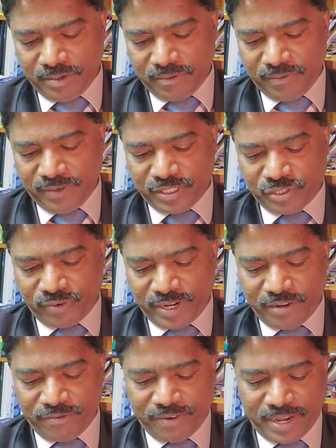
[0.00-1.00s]
verse
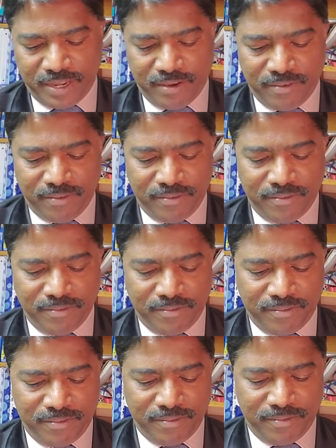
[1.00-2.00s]
25,
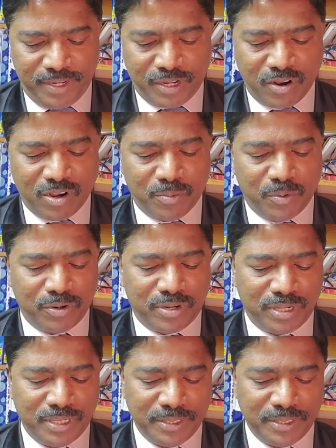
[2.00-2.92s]
we talk about,